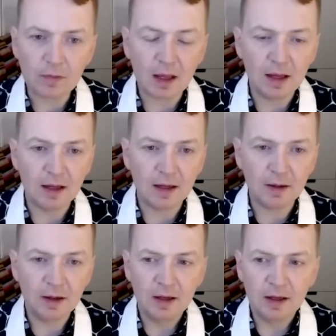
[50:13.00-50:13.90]
I
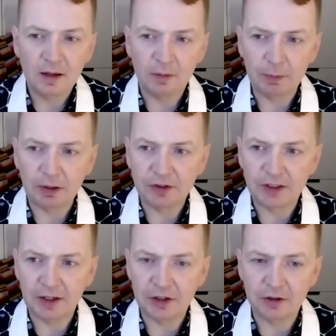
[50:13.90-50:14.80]
remember I was
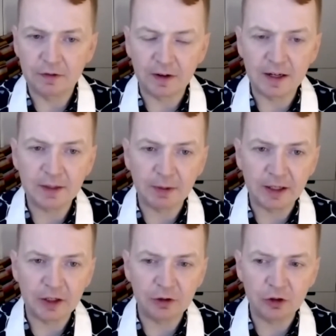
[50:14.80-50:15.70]
chatting to a friend of mine
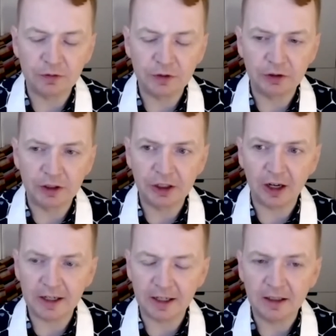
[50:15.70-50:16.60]
who drove through
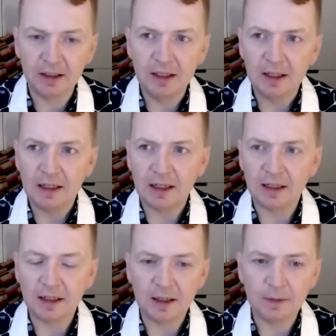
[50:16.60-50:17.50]
China.
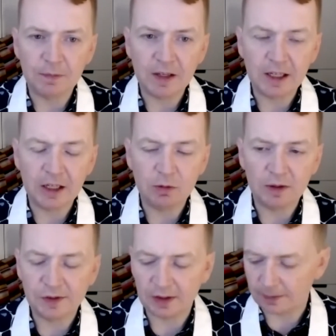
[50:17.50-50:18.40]
He
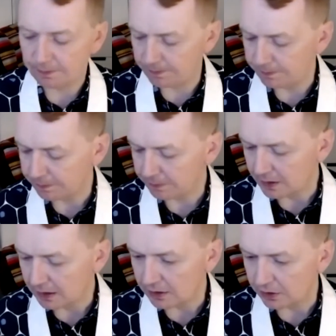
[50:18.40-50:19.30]
was
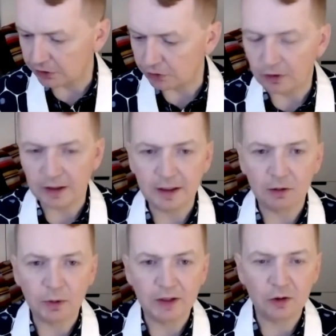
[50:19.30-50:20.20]
touring there
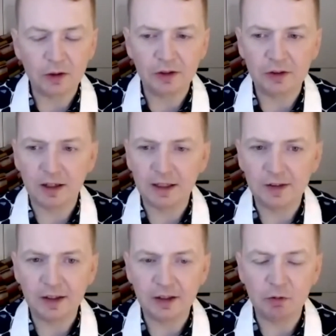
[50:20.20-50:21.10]
with his orchestra, and he
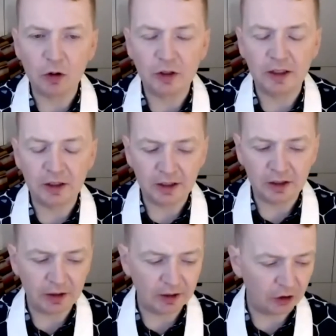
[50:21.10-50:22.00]
said
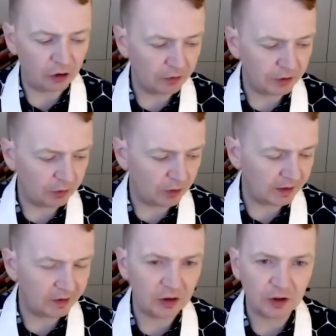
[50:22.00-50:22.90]
they drove through one of
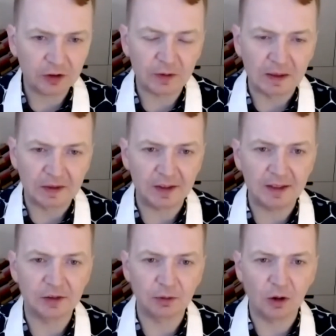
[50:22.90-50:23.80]
these industrial
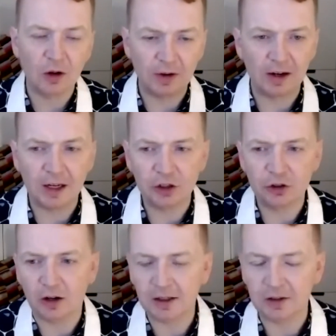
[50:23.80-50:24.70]
cities where all of our
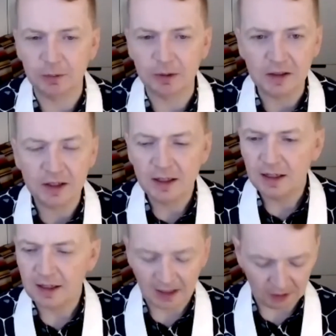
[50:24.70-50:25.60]
electronics are built,
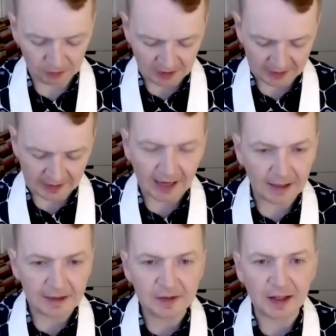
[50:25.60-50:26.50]
and it was like a
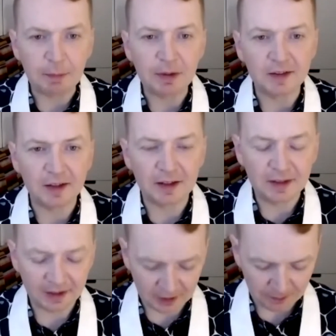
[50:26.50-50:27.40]
hellscape. He said,
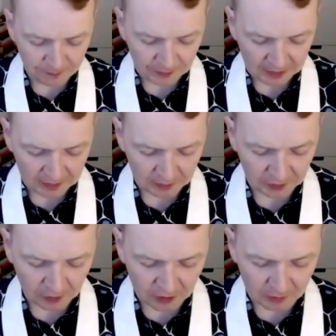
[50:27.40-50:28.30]
it was
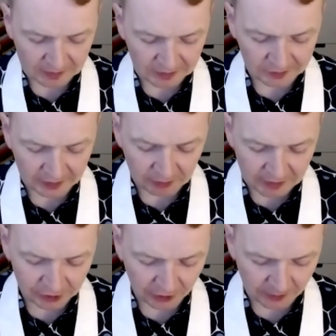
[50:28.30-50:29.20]
horrible to see. It really
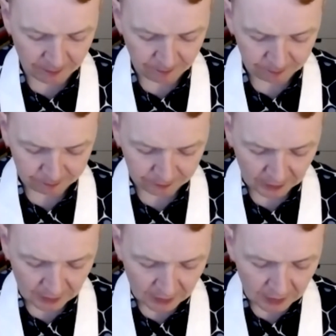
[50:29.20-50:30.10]
shook him.
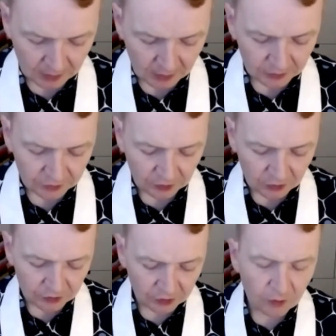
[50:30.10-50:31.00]

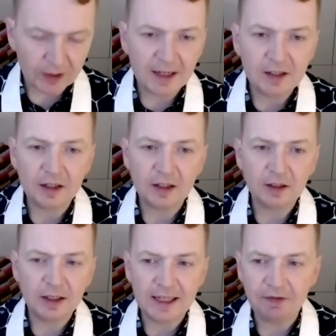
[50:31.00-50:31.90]
So we need to
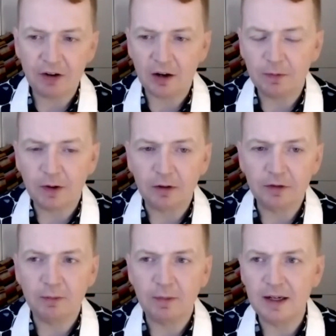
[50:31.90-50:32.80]
leave our
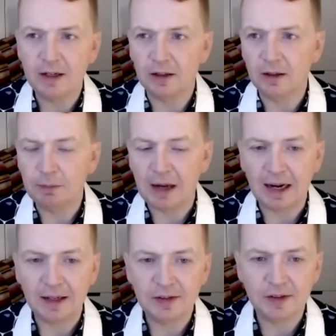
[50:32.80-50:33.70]
familiar
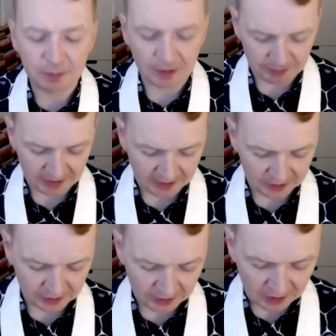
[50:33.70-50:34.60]
palaces maybe
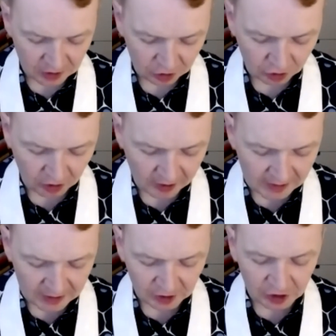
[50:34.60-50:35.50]
and try
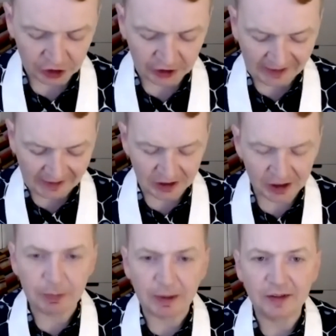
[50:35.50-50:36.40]
and
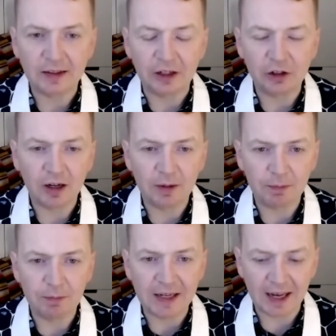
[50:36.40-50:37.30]
change, basically try
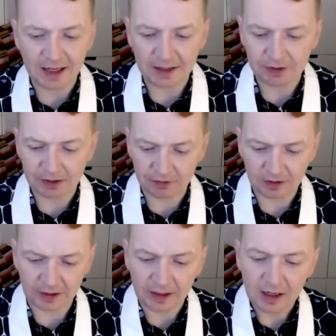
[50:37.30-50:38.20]
and behave
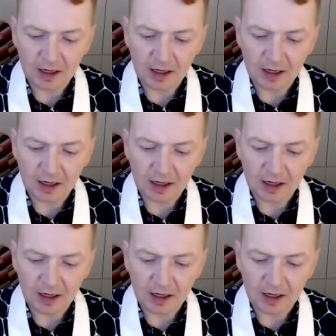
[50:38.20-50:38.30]
differently.